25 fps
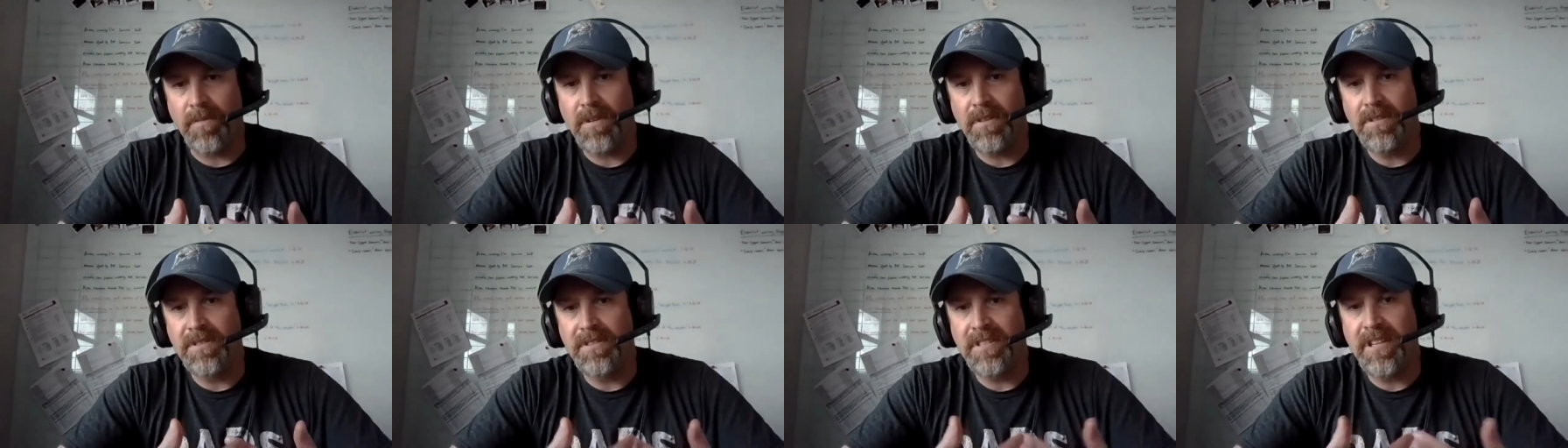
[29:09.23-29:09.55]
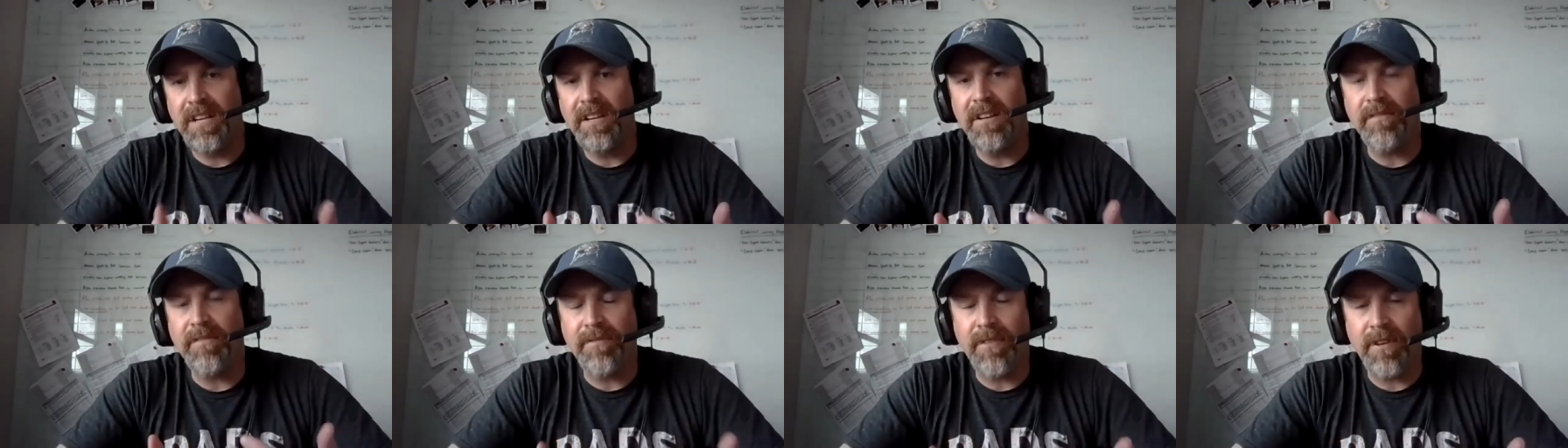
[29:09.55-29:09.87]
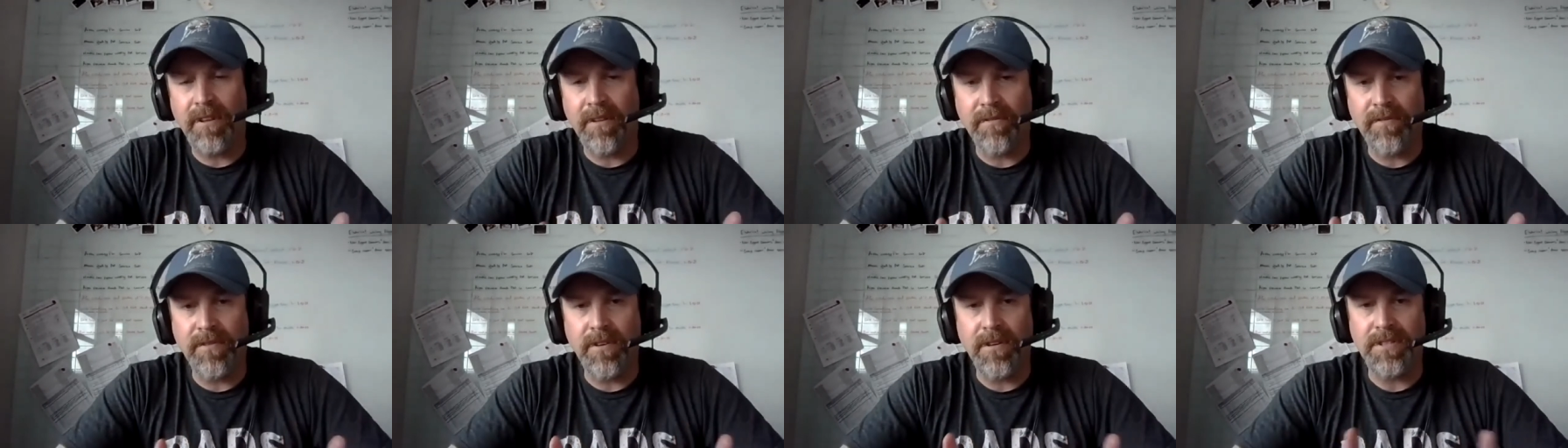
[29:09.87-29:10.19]
seeing it for
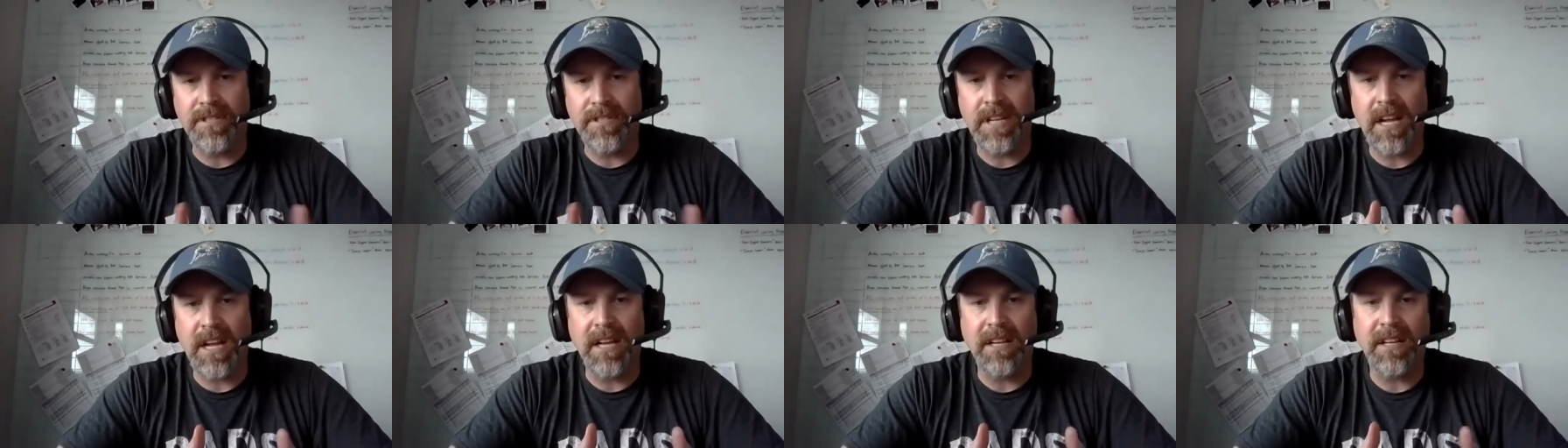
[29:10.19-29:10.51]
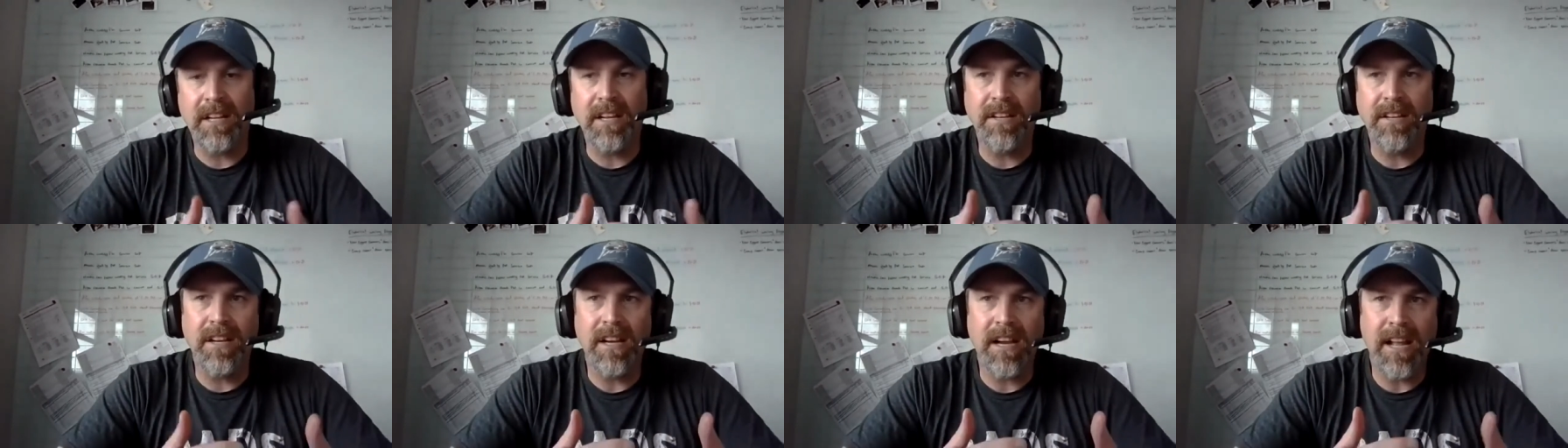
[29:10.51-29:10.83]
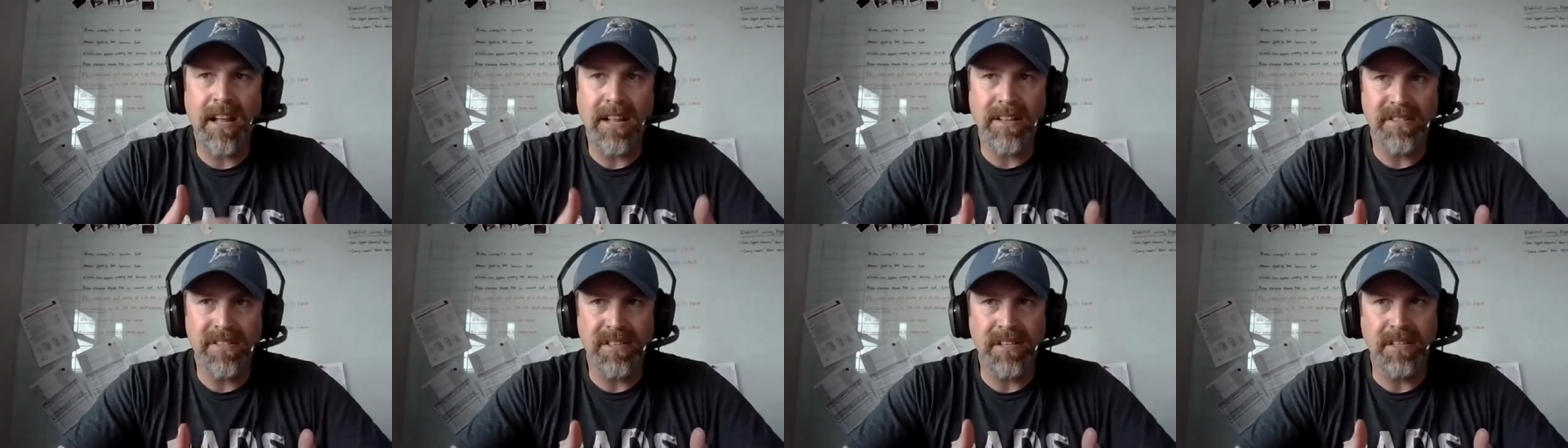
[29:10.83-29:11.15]
the first hand, getting your
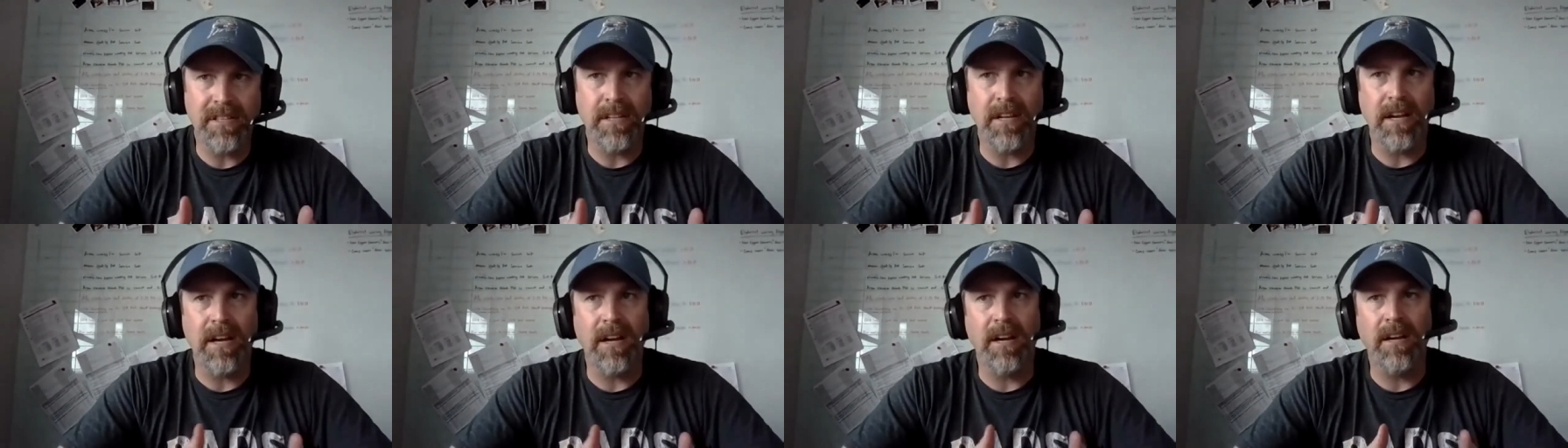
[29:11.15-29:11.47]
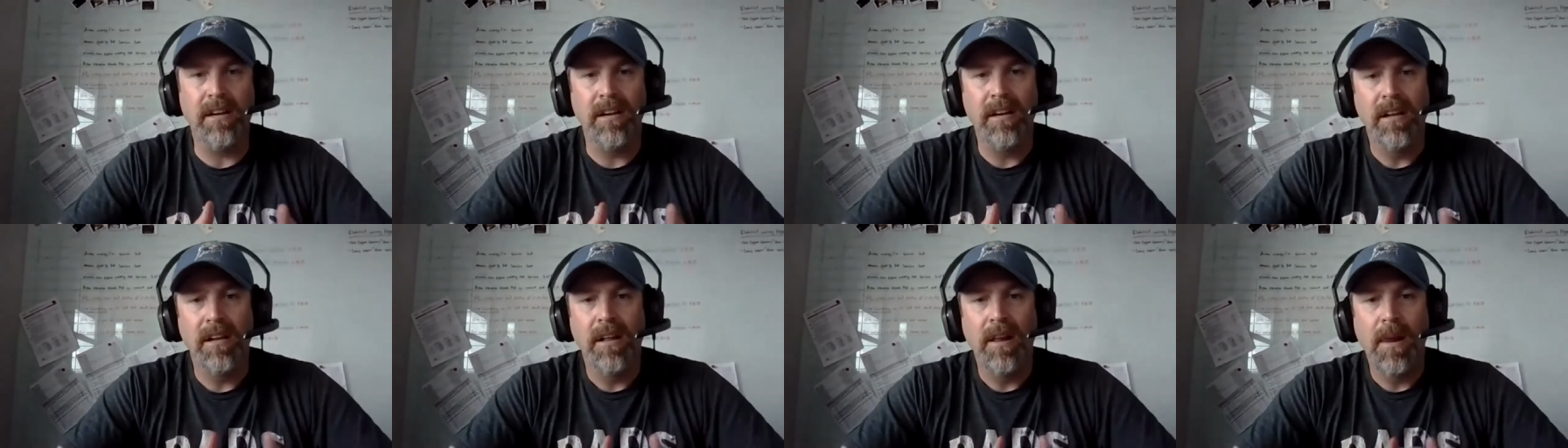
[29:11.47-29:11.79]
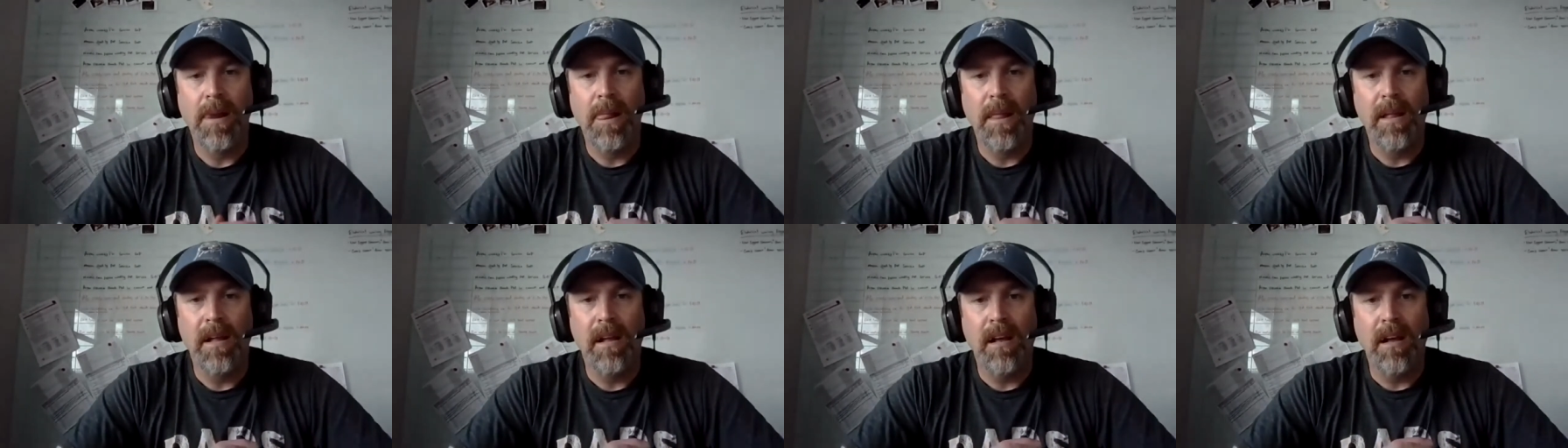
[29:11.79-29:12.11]
hands in there.
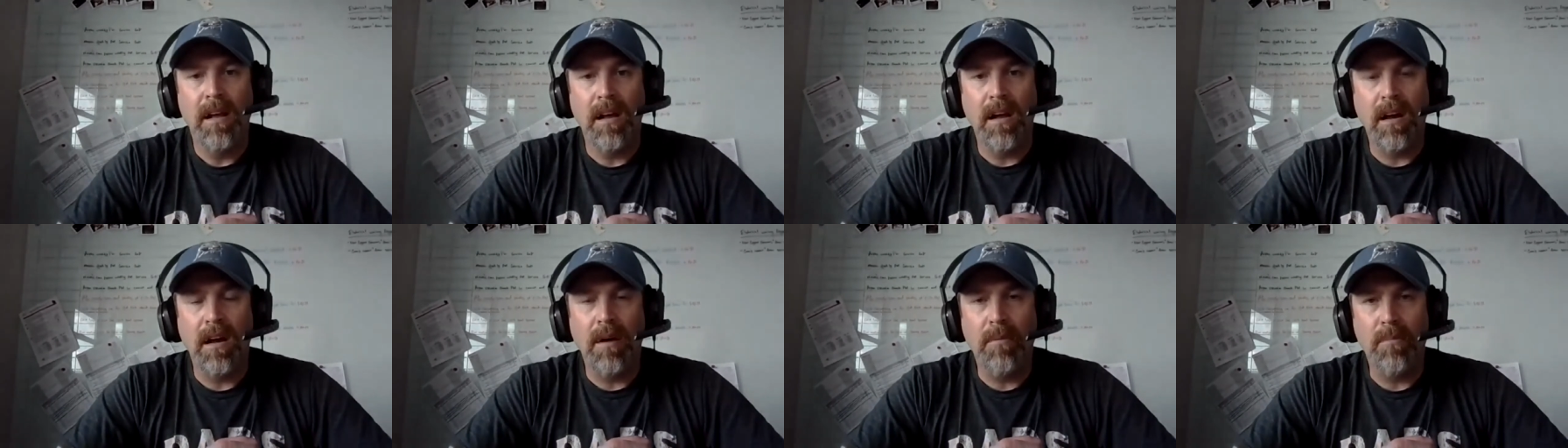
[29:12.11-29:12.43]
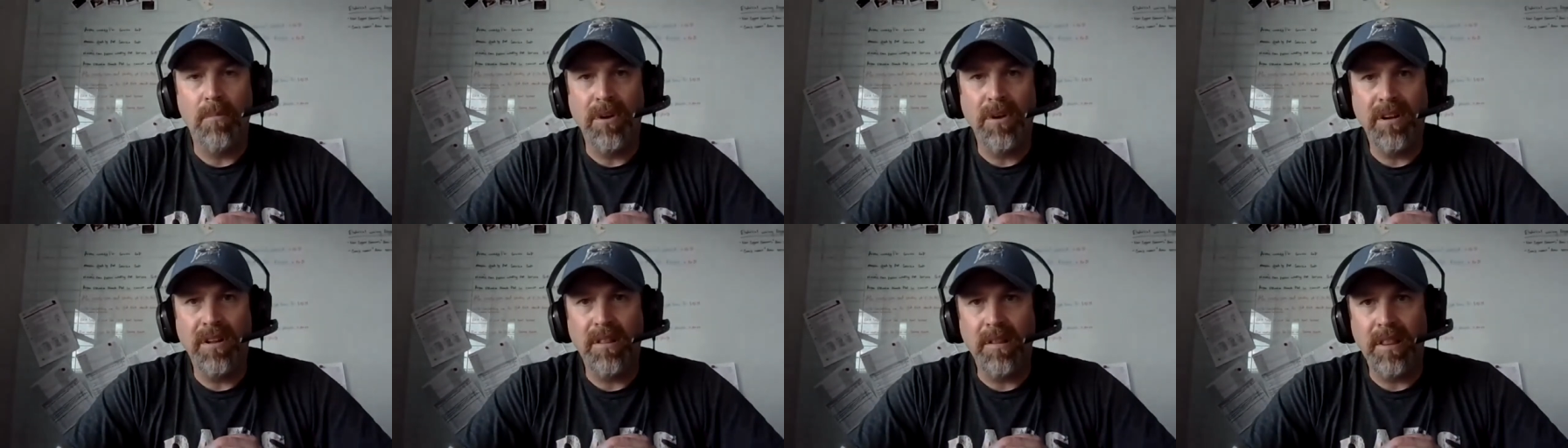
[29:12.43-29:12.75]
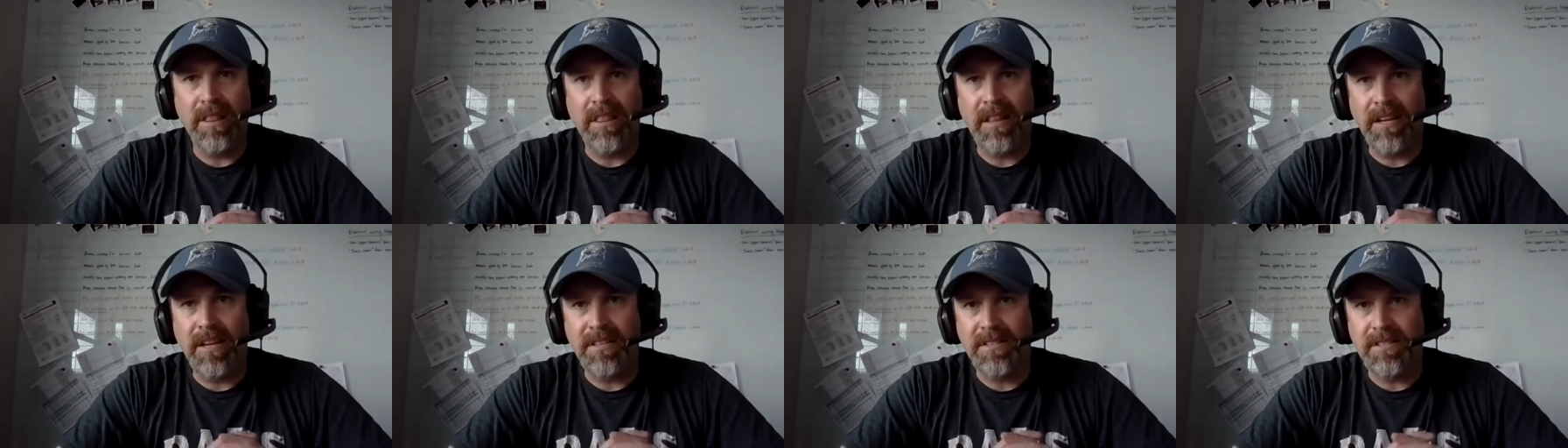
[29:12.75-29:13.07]
Um, one of
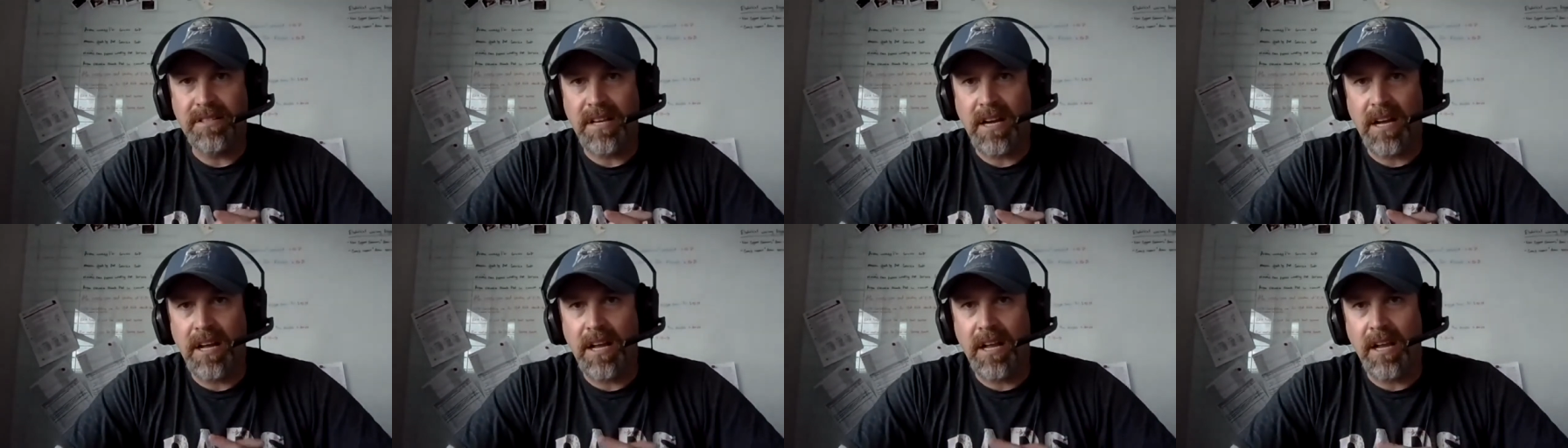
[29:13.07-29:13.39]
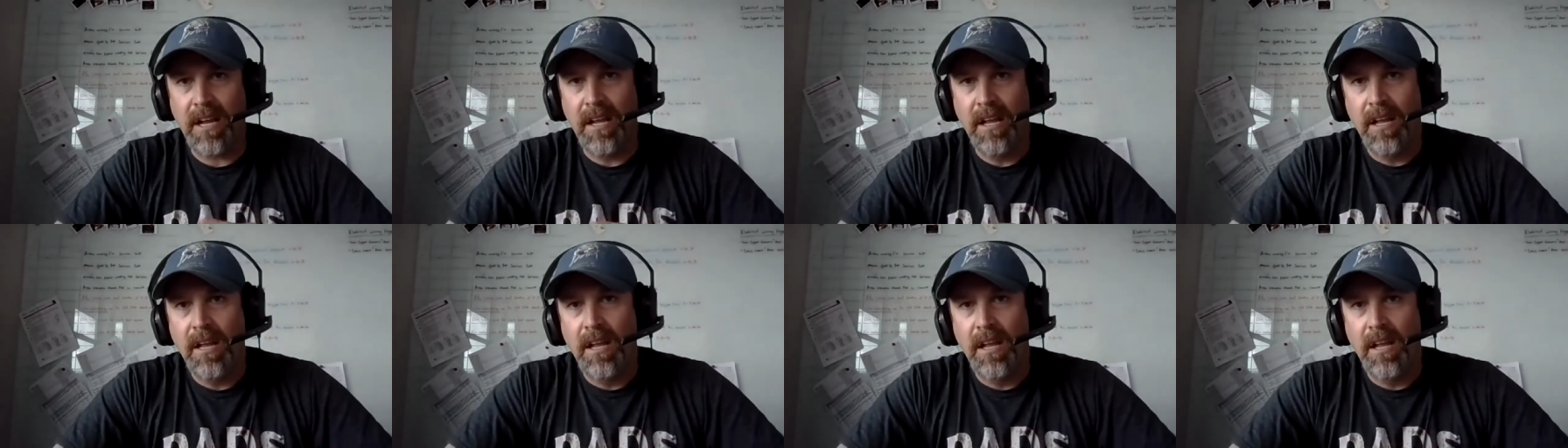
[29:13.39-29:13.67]
the things I